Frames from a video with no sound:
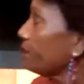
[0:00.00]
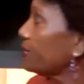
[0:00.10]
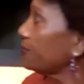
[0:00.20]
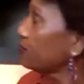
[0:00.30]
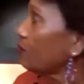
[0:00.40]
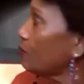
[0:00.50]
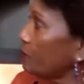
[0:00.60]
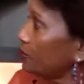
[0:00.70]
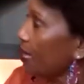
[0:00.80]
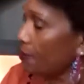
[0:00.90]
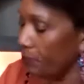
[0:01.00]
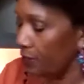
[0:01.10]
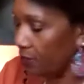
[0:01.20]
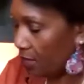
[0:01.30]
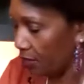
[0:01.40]
bit so it will not
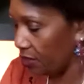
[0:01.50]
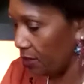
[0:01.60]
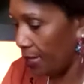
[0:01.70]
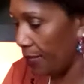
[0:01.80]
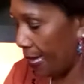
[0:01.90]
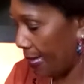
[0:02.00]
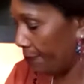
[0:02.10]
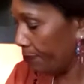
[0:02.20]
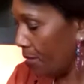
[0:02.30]
be touching that light.